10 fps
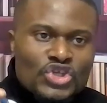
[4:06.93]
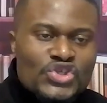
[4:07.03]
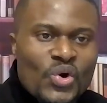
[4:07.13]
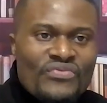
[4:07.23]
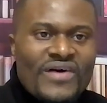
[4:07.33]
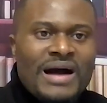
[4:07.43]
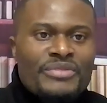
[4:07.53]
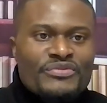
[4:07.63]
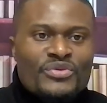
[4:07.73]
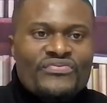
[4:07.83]
So
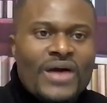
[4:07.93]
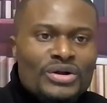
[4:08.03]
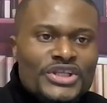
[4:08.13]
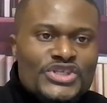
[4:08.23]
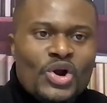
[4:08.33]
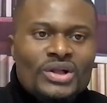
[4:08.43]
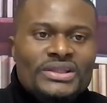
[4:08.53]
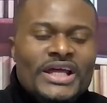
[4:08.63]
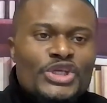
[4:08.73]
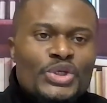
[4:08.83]
fam, if you found this
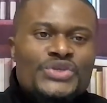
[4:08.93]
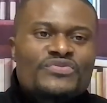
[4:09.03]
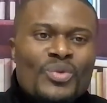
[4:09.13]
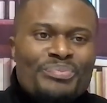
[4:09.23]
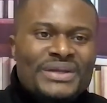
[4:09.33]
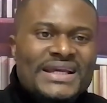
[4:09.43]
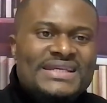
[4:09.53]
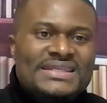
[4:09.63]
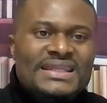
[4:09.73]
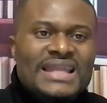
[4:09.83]
content useful,
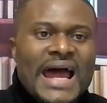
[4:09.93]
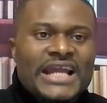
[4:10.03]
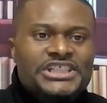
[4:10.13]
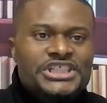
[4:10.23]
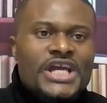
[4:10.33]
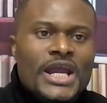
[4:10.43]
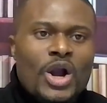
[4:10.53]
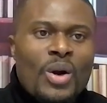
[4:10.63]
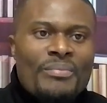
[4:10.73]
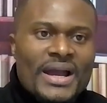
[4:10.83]
please like, share,
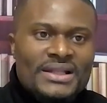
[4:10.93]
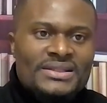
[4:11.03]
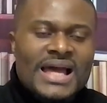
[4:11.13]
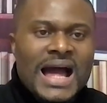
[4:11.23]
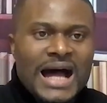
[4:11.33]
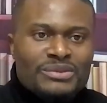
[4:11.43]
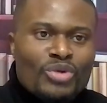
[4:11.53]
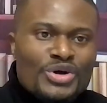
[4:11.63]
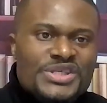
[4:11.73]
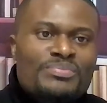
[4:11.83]
comment, and
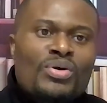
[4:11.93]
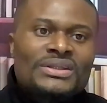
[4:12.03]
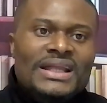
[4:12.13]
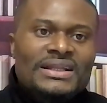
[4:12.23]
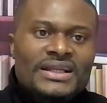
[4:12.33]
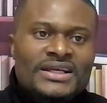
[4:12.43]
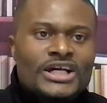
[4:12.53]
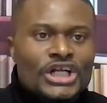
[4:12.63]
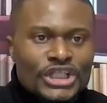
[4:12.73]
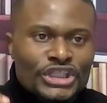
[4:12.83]
most importantly,
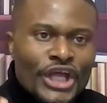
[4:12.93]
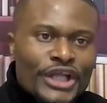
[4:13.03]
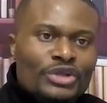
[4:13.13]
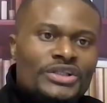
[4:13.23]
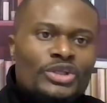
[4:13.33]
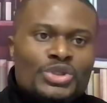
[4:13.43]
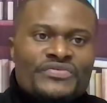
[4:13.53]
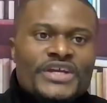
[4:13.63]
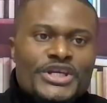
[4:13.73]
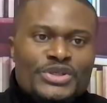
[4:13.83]
turn on the
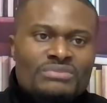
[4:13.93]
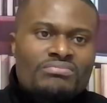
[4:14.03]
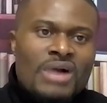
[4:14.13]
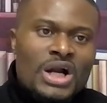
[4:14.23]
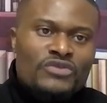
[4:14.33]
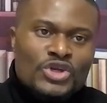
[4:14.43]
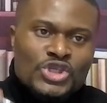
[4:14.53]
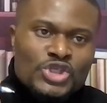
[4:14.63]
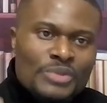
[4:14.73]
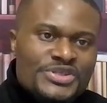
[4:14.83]
notification bell for
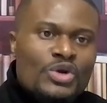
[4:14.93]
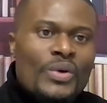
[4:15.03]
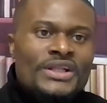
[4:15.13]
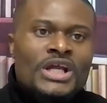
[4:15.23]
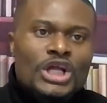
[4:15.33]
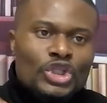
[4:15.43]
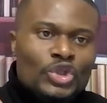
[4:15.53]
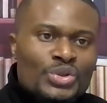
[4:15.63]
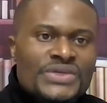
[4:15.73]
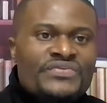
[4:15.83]
subsequent
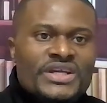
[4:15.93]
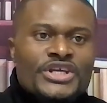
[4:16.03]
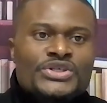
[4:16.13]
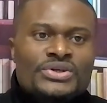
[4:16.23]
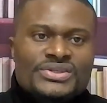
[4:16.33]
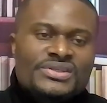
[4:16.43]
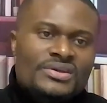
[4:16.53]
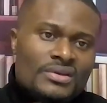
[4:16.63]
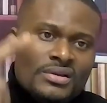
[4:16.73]
notifications.